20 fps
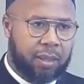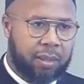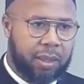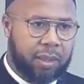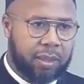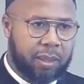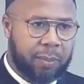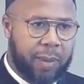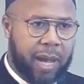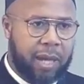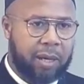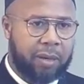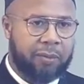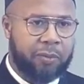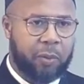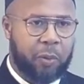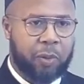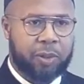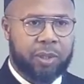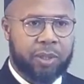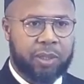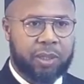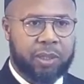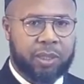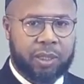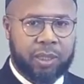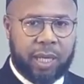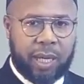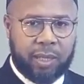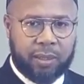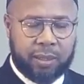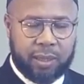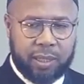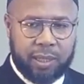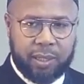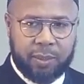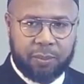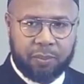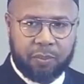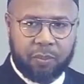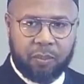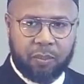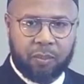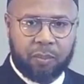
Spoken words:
the demonic forces, the shayateen.